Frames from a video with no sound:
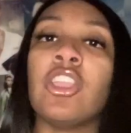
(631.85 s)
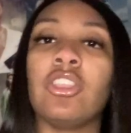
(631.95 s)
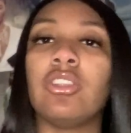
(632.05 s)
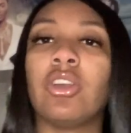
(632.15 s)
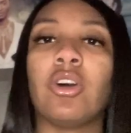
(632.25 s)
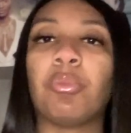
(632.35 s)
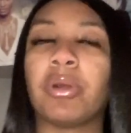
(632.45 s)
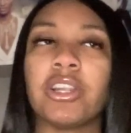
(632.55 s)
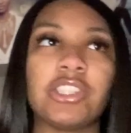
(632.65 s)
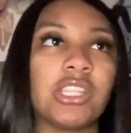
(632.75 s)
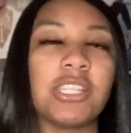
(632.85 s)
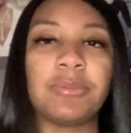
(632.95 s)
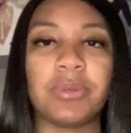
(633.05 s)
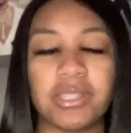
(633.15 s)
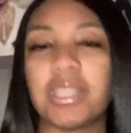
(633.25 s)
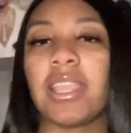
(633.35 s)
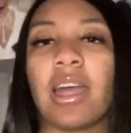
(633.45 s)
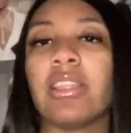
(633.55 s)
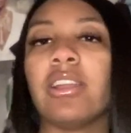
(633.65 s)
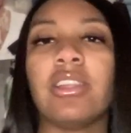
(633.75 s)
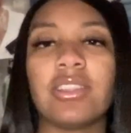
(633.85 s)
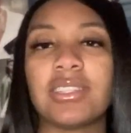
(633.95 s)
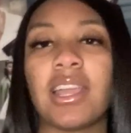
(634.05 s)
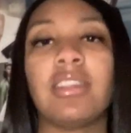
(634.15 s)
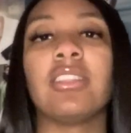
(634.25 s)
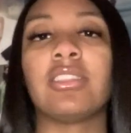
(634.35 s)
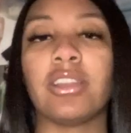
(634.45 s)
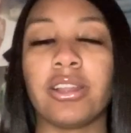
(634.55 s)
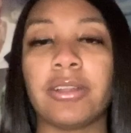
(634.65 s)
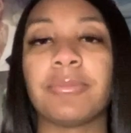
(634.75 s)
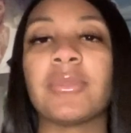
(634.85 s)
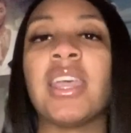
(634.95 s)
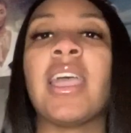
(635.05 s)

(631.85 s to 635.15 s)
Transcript: you know, purchased, put together, this, and the third.